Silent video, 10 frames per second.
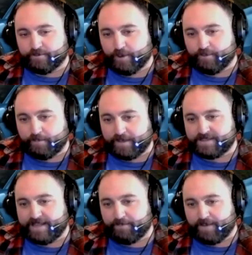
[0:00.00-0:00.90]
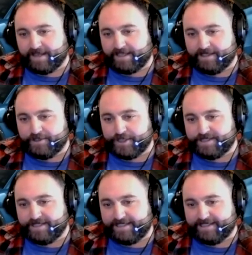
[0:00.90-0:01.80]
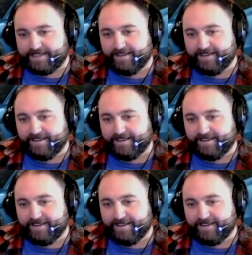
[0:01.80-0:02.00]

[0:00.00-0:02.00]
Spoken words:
drove a Mustang Mach-E GT